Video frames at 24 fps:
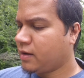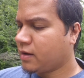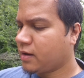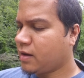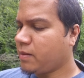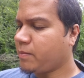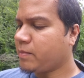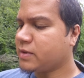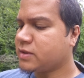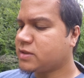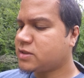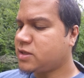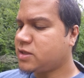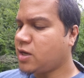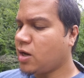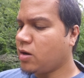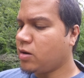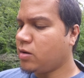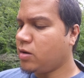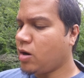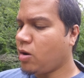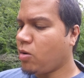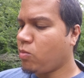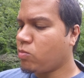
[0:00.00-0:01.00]
Come,
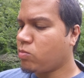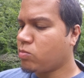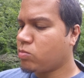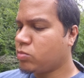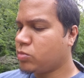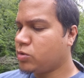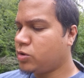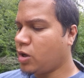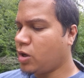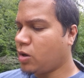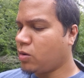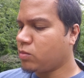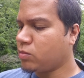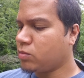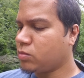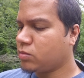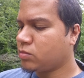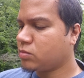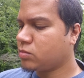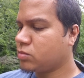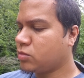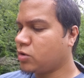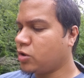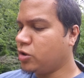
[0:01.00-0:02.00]
stood, no, don't,
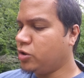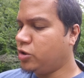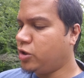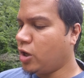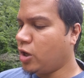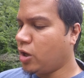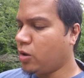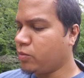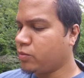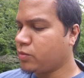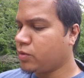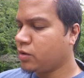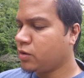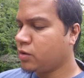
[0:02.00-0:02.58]
don't.